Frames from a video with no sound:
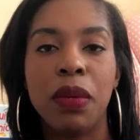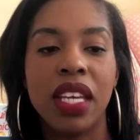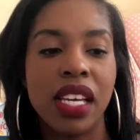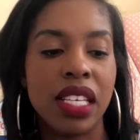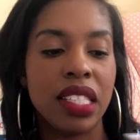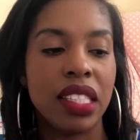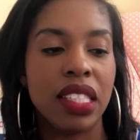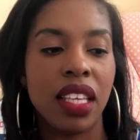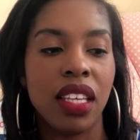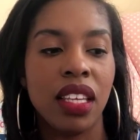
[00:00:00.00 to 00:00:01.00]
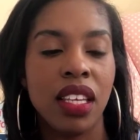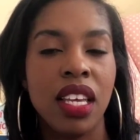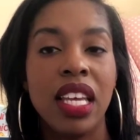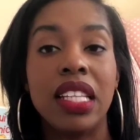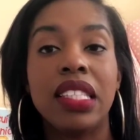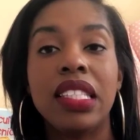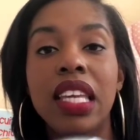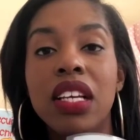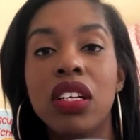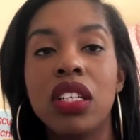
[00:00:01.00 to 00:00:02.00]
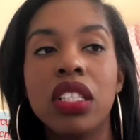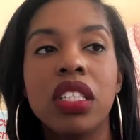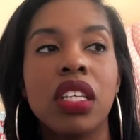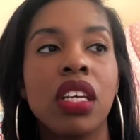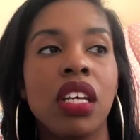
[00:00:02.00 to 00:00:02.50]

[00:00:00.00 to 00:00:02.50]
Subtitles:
because it's sealed.